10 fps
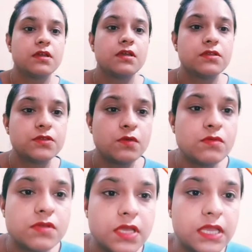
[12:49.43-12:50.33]

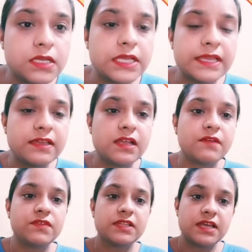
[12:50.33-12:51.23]
So here
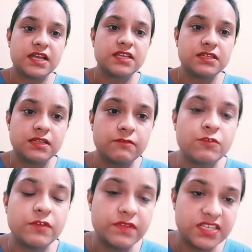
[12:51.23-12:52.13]
after that
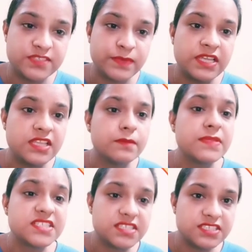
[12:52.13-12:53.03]
we will explain the
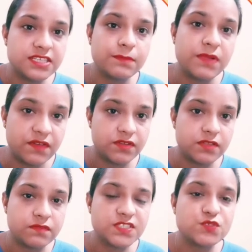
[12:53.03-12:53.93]
mixer step after
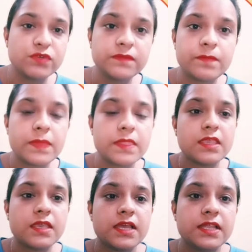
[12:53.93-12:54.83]
the first one,
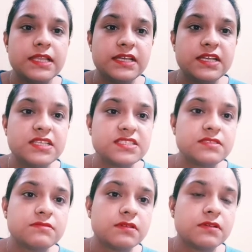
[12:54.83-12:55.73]
that it
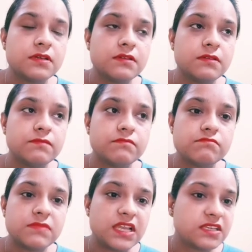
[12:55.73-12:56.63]
is
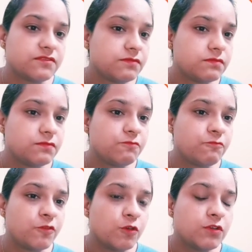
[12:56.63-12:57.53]
like
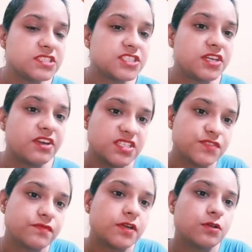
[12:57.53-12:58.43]
flour is
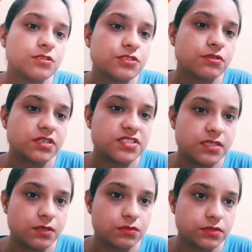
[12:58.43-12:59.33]
transferred to storage
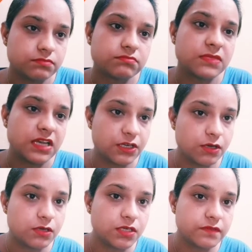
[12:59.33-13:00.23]
silos like
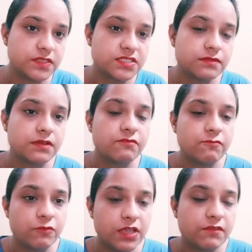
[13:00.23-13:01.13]
tall towers.
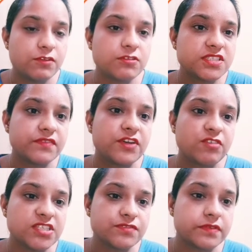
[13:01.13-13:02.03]
We have used the word
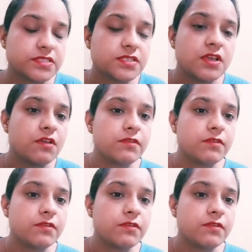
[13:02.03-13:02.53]
transfers.